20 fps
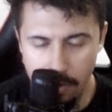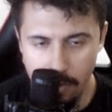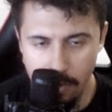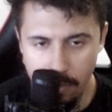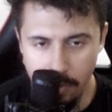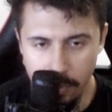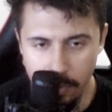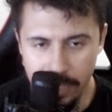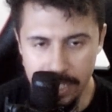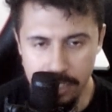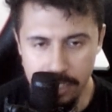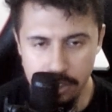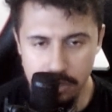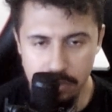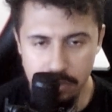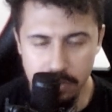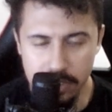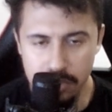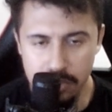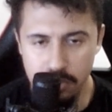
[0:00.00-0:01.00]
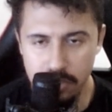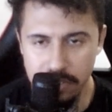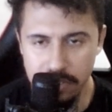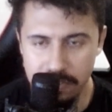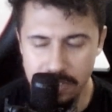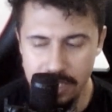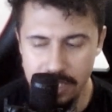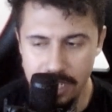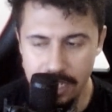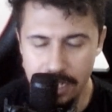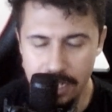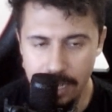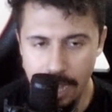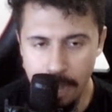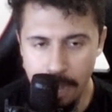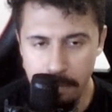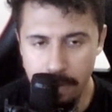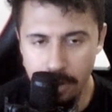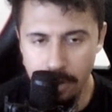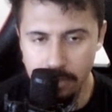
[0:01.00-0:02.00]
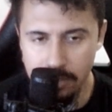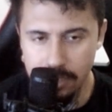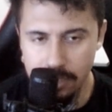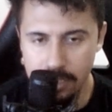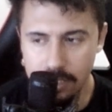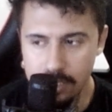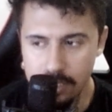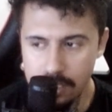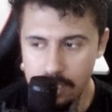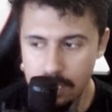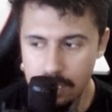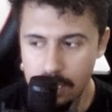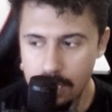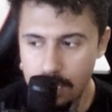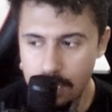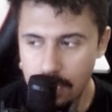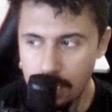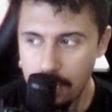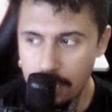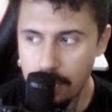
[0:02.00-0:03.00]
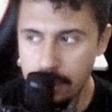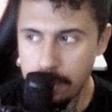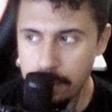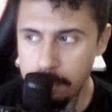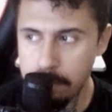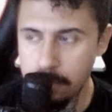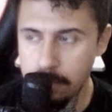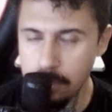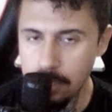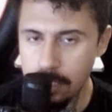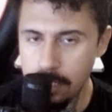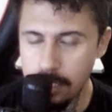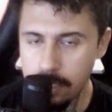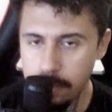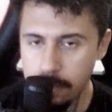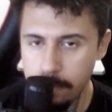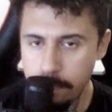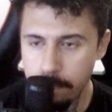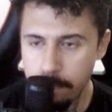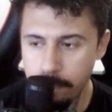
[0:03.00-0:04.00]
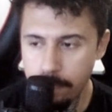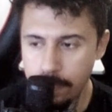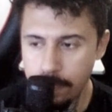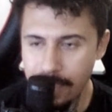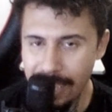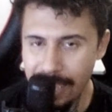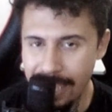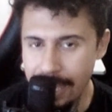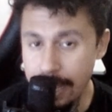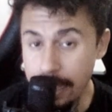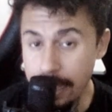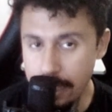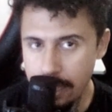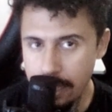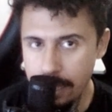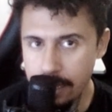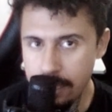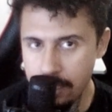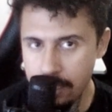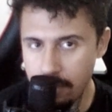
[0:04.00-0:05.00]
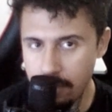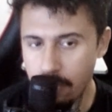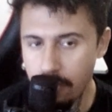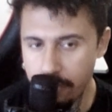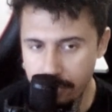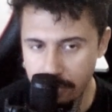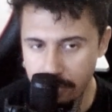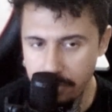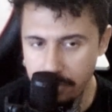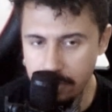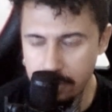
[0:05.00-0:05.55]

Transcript: we need to retrieve data about the book and the author,